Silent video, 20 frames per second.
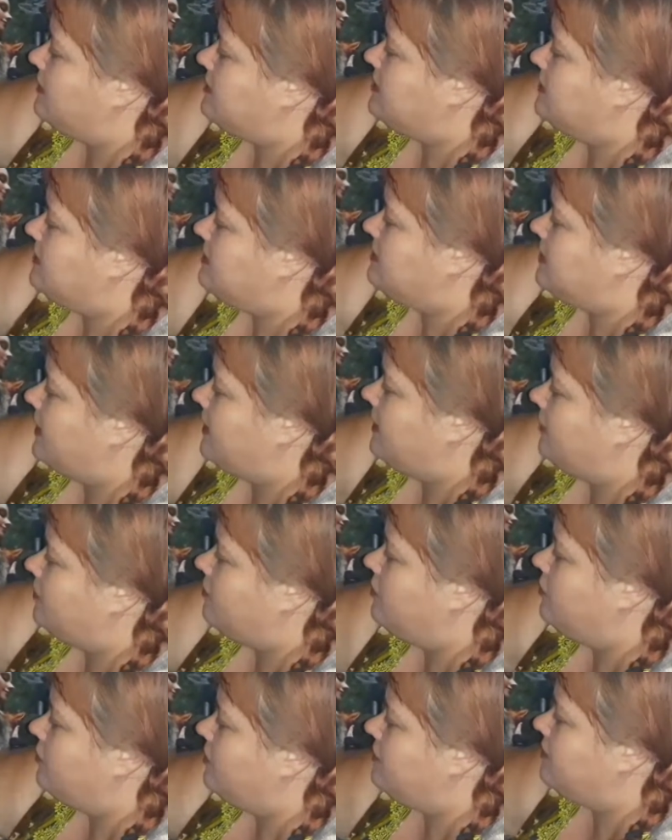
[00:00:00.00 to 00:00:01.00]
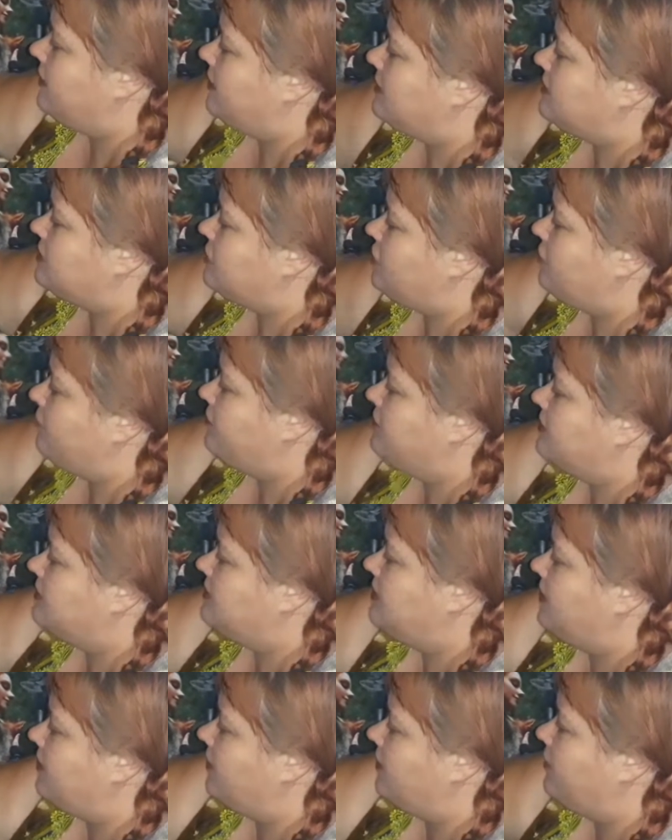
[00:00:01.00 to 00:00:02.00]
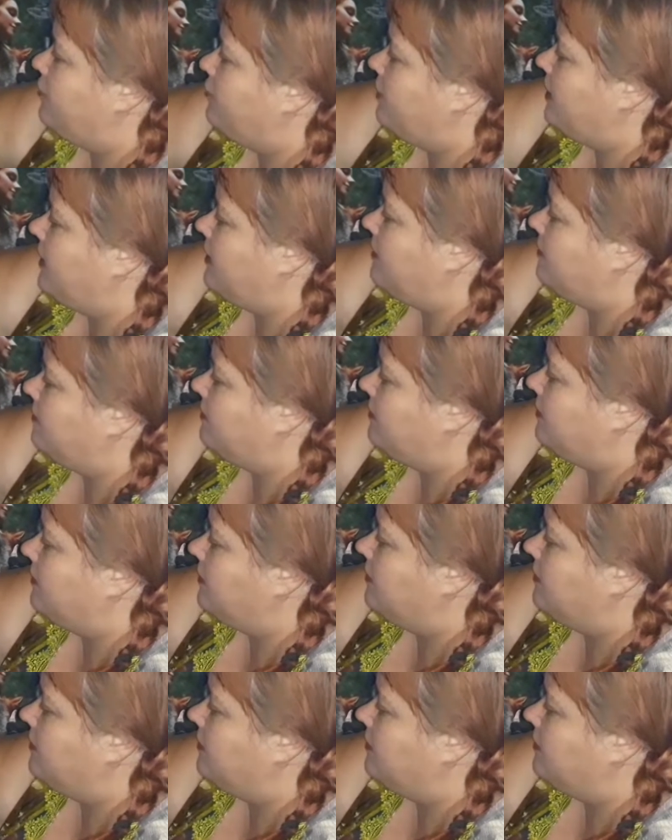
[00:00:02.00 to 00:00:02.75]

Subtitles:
stand out. Look at that softness that I create there.